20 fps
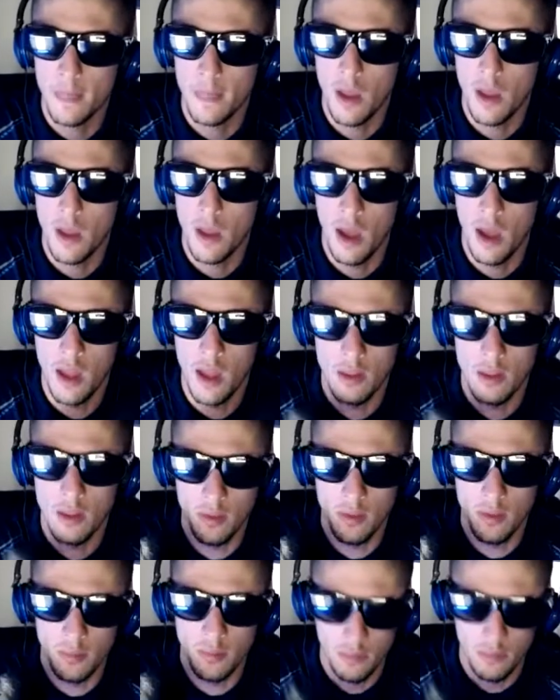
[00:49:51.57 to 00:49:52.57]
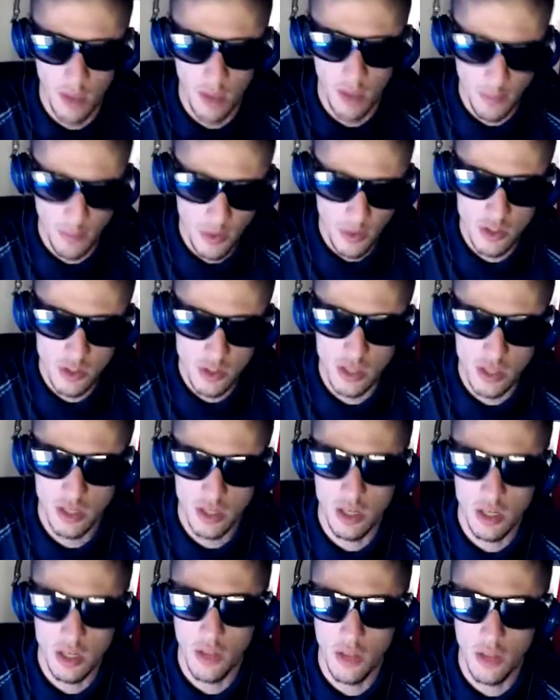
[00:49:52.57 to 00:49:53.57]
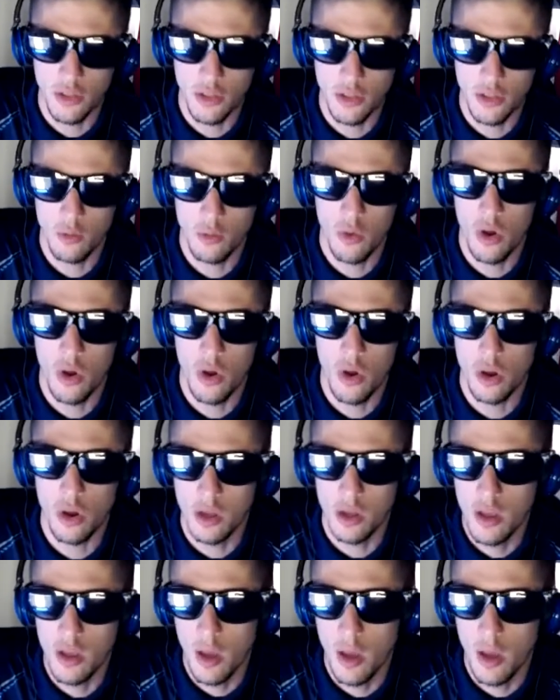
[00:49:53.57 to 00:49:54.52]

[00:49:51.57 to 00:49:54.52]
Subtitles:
and that person did nothing wrong.